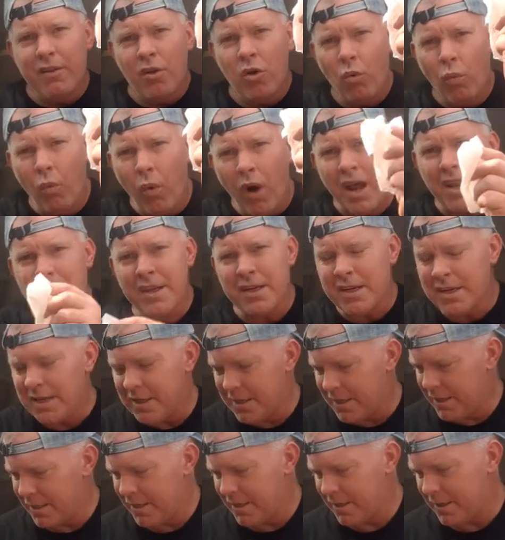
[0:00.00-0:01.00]
One
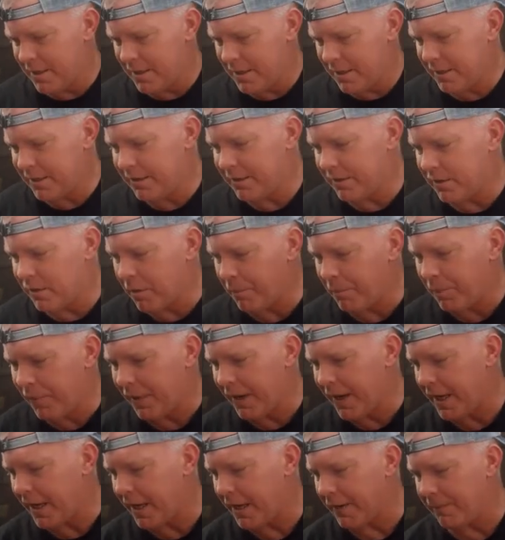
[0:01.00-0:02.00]

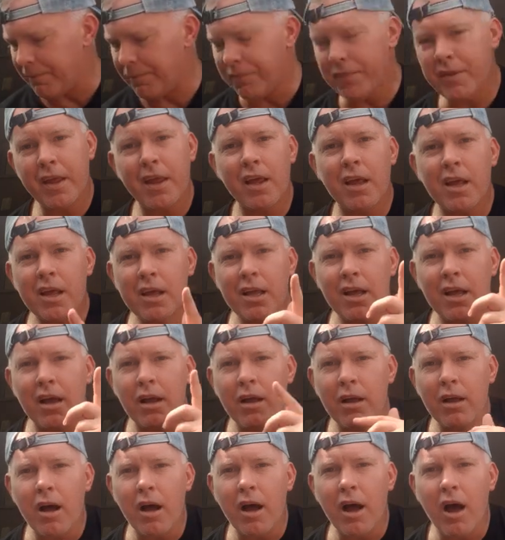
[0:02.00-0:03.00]
complete.
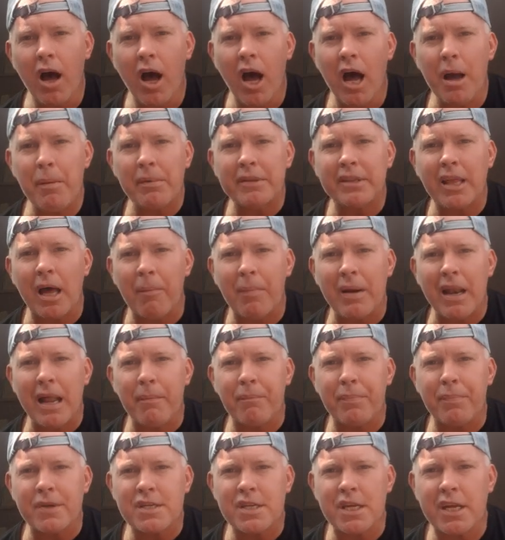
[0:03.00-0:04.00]
I'm a double
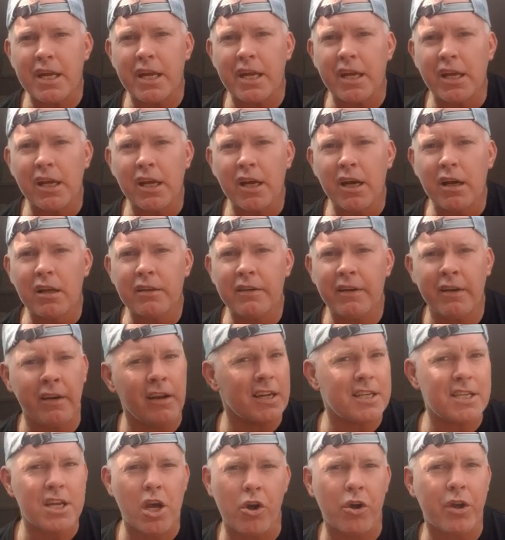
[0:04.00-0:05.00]
amputee. Didn't
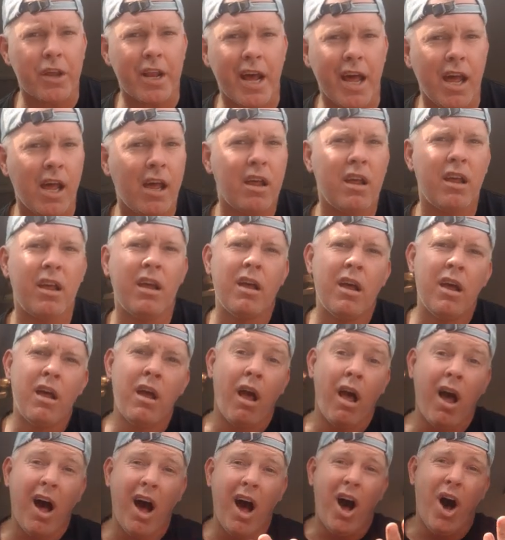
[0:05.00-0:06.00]
I tell you that?
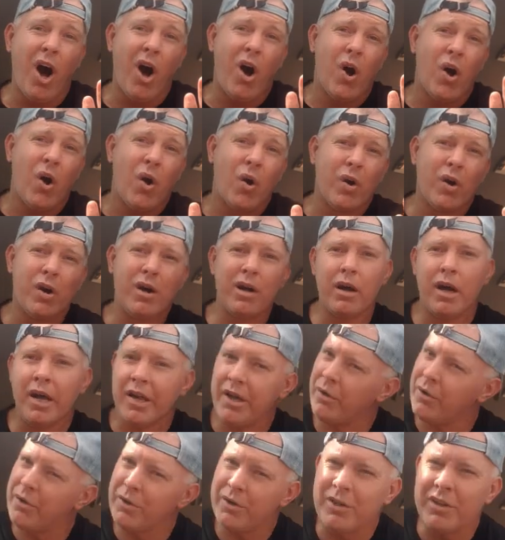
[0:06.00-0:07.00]
Oh, I
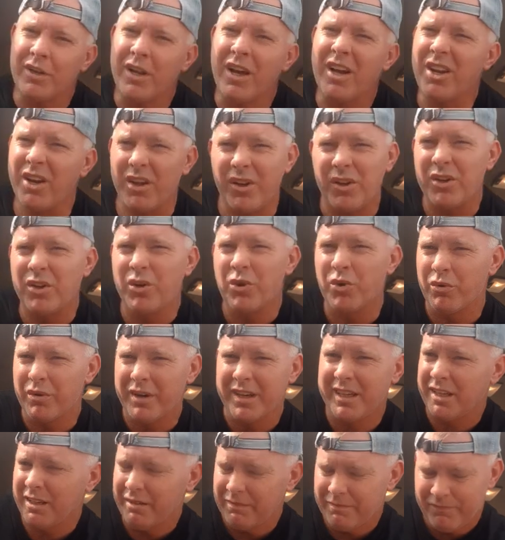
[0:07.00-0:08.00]
know you know
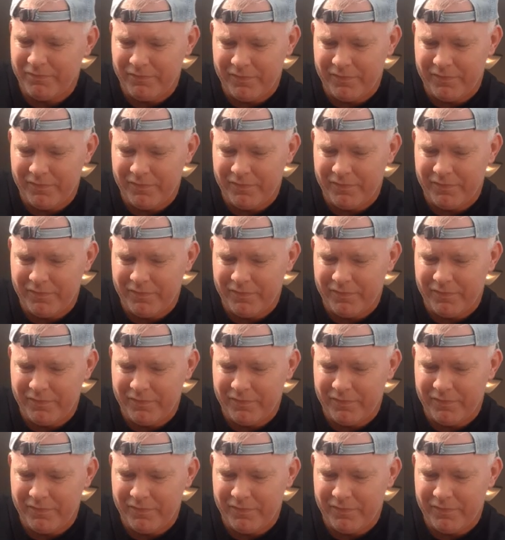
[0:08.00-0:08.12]
already.